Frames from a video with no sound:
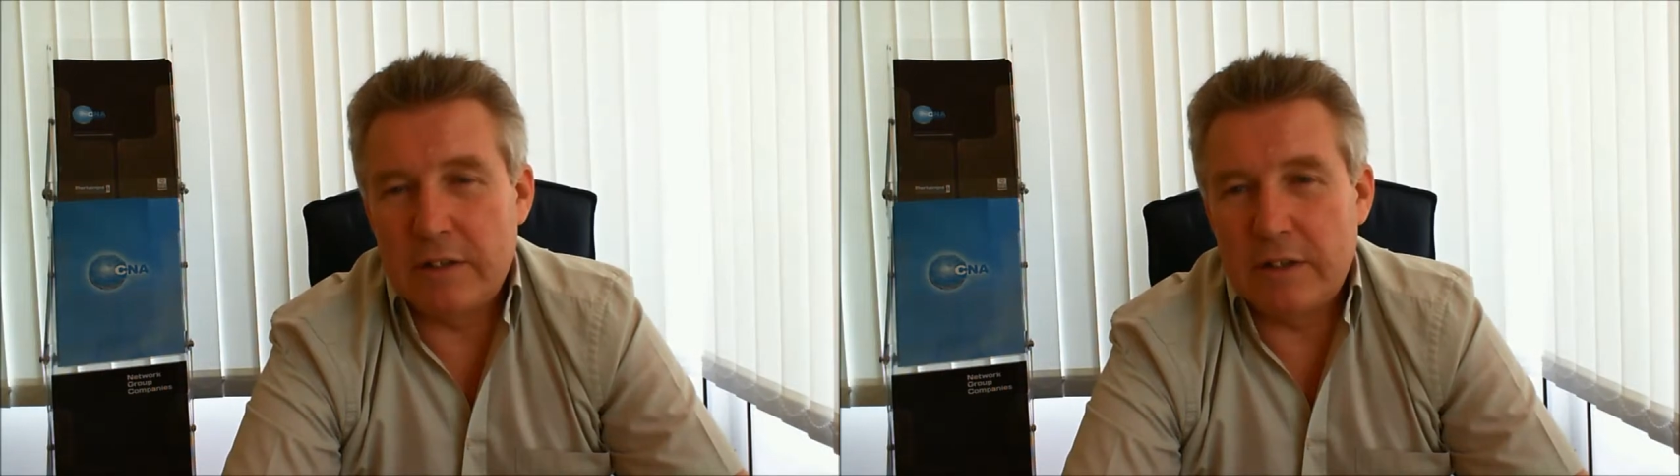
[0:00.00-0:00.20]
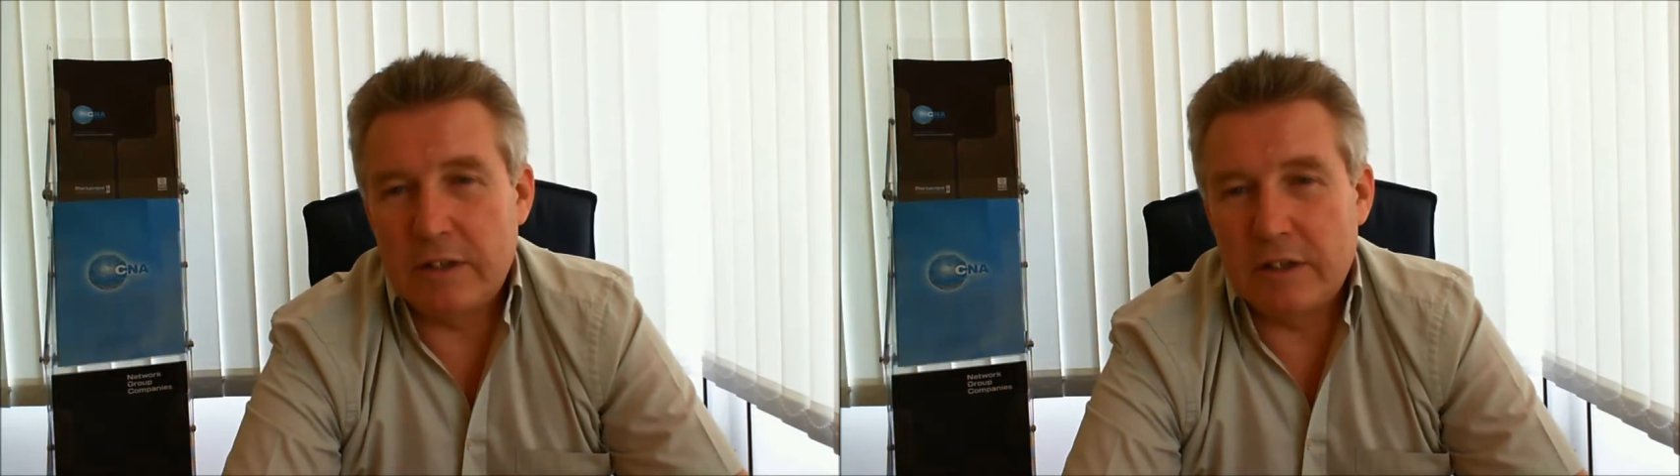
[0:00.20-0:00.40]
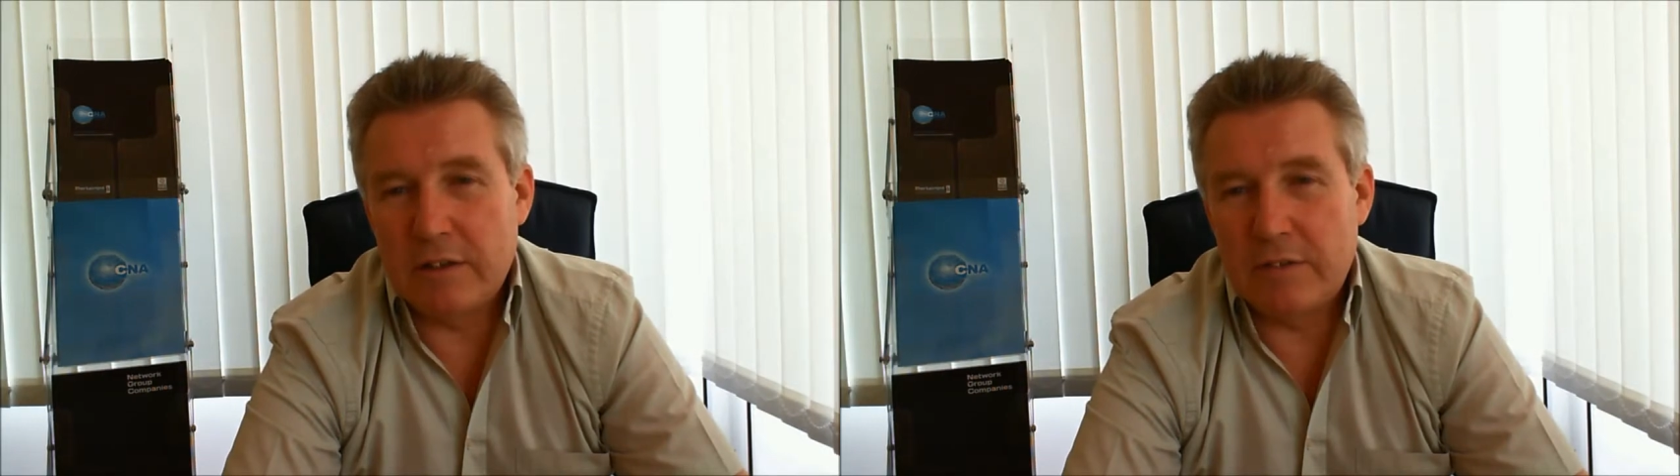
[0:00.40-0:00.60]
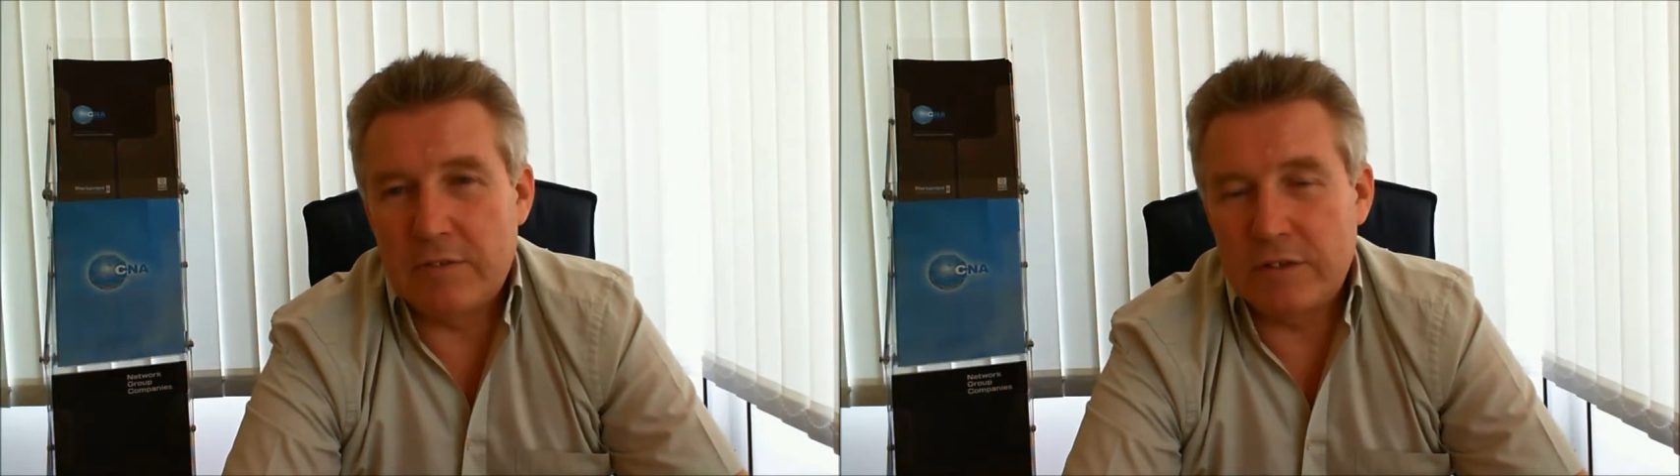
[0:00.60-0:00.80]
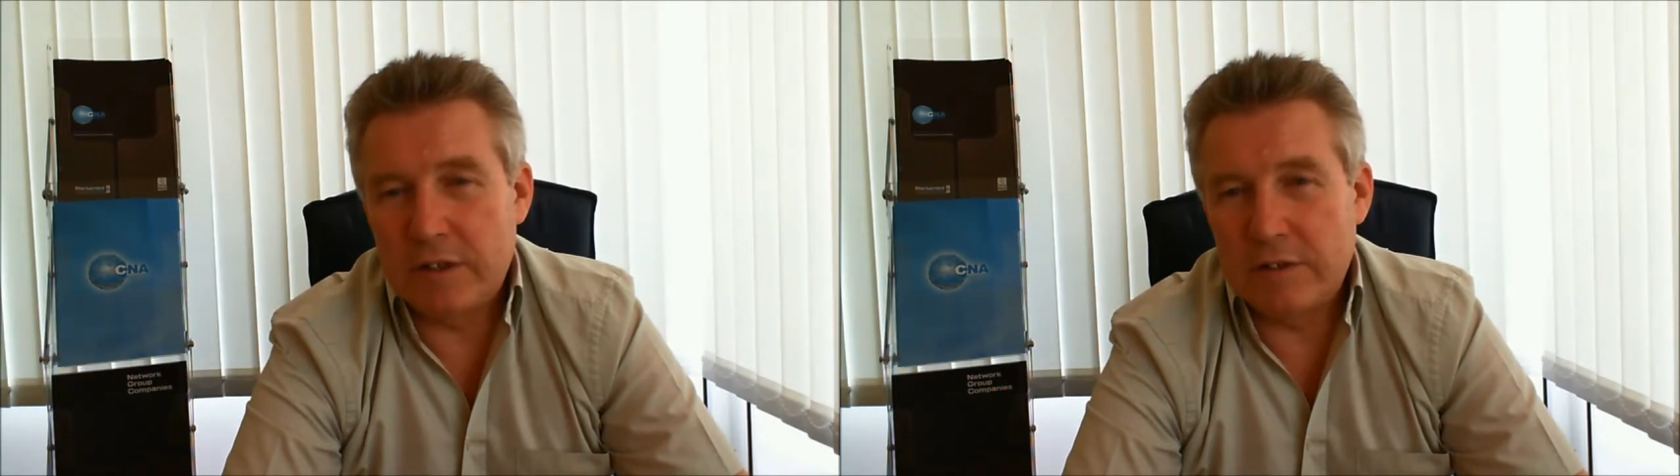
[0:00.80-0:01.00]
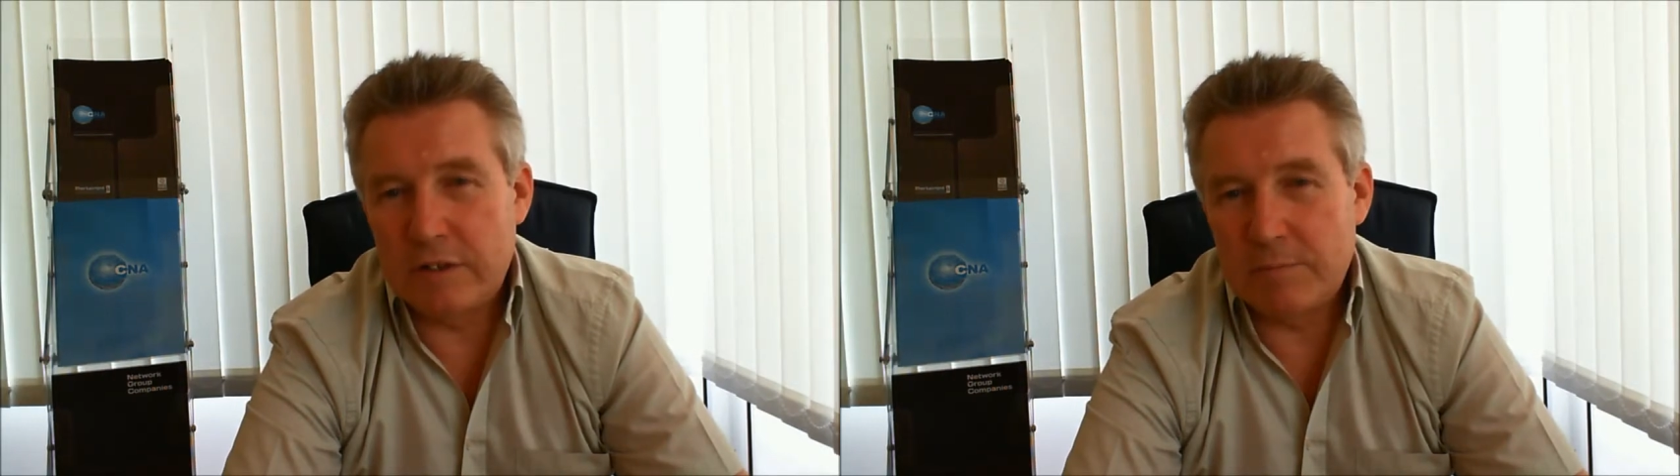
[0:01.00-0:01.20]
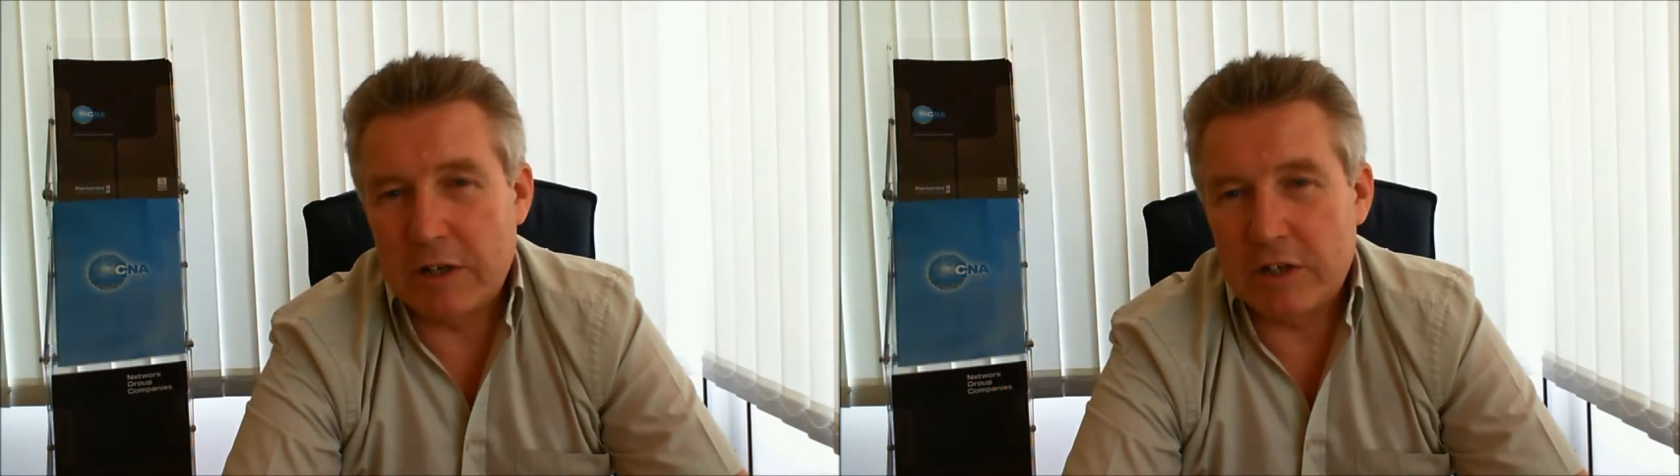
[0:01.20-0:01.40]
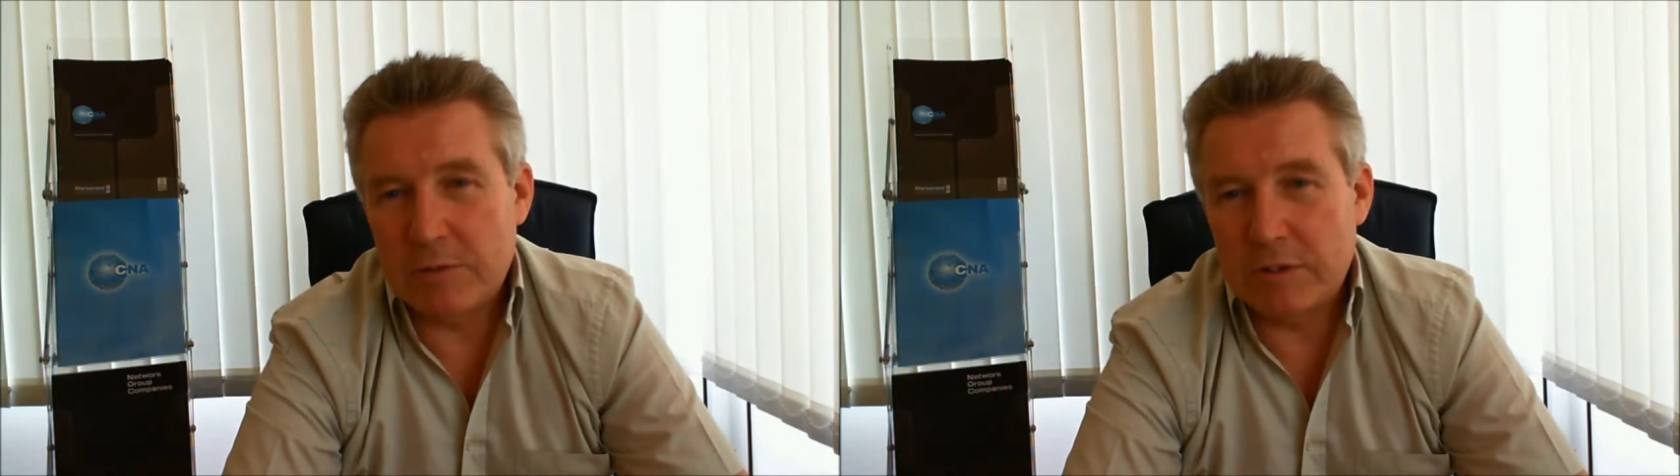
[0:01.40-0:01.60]
in the facilities
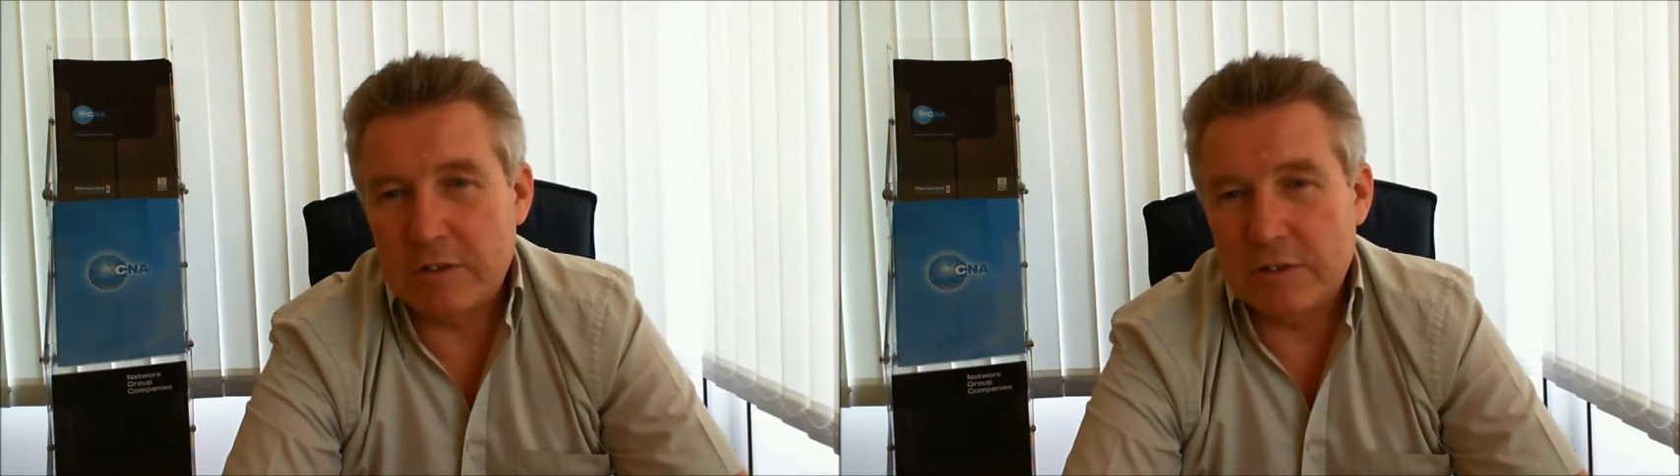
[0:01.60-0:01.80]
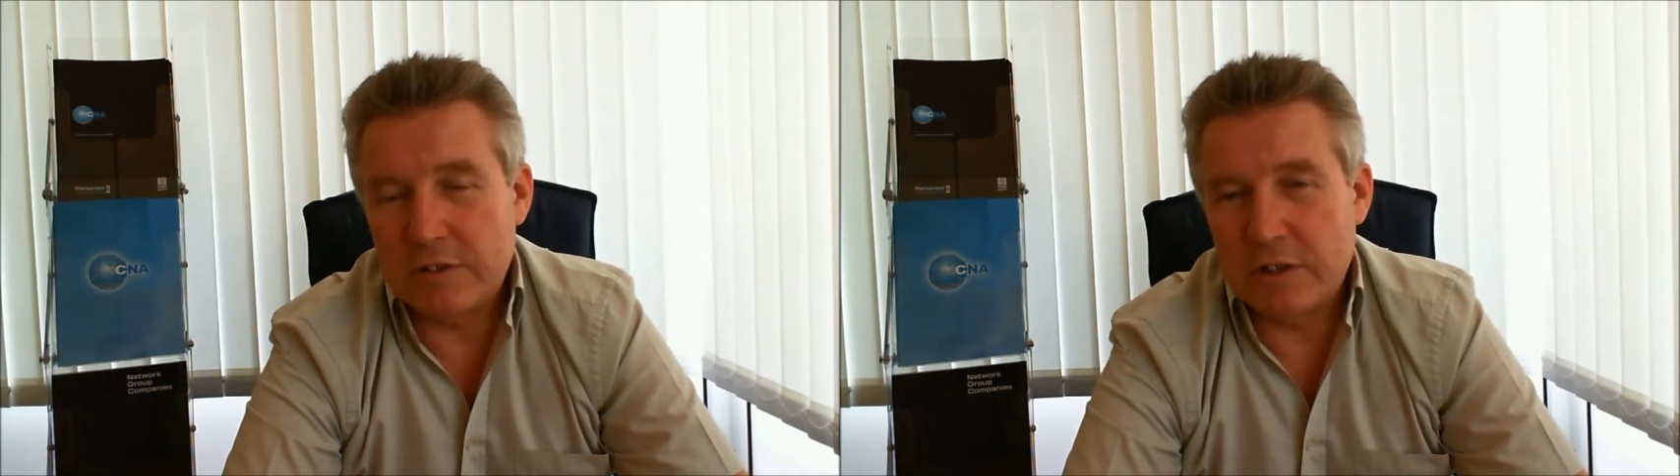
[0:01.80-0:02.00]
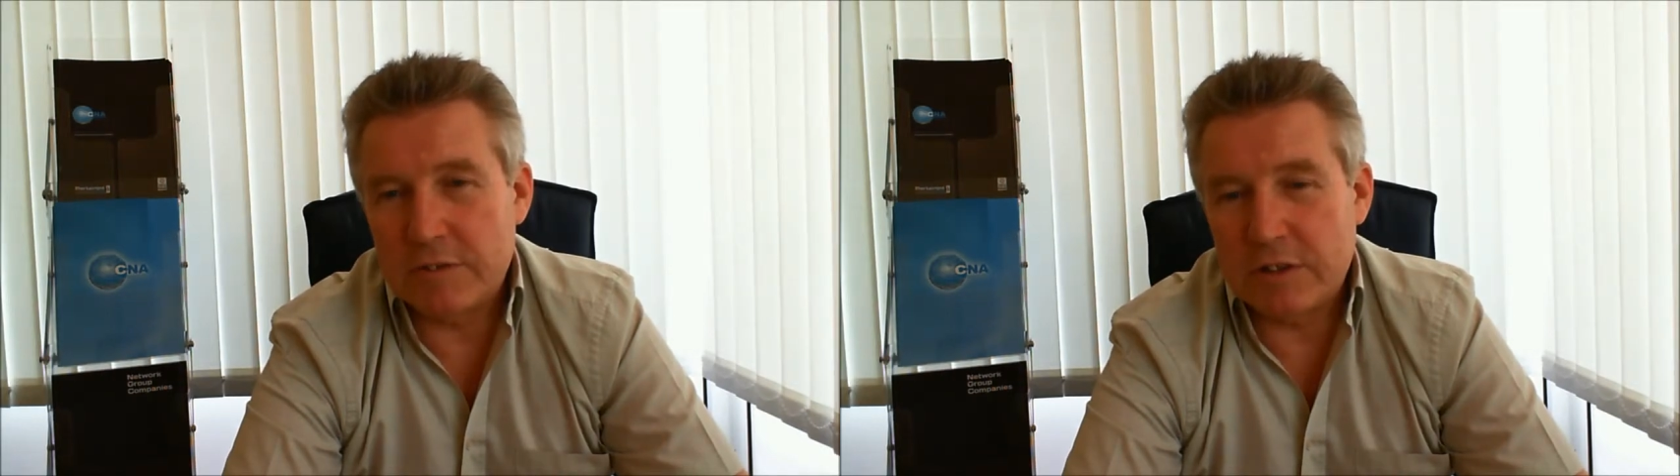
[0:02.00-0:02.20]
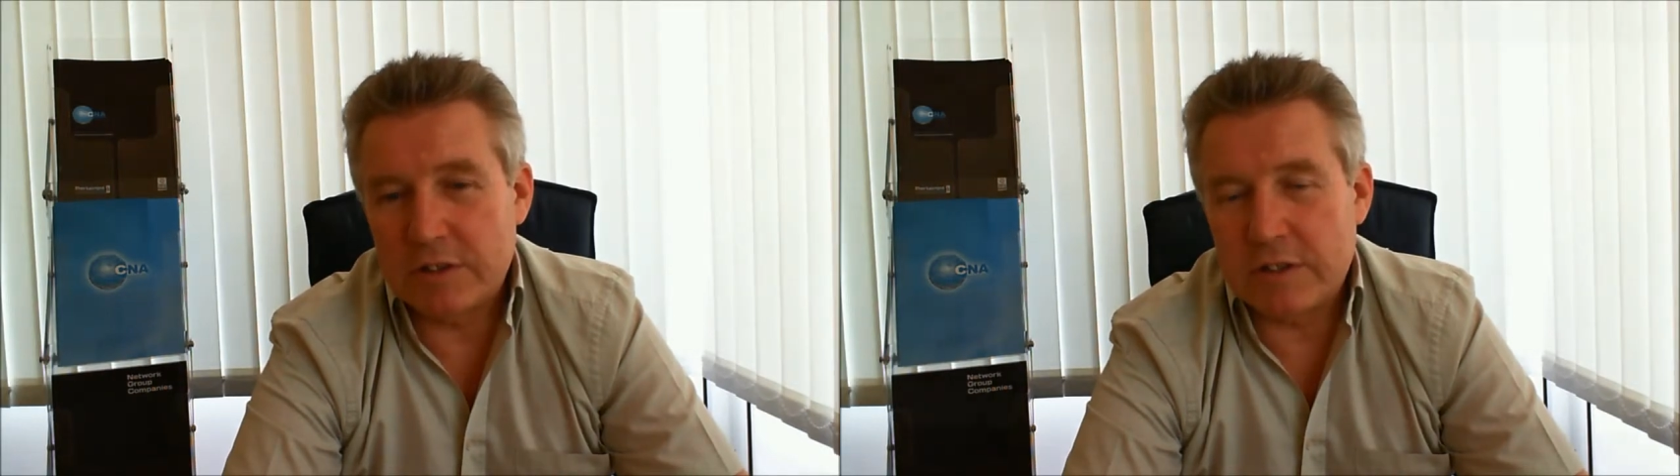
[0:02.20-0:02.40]
management and services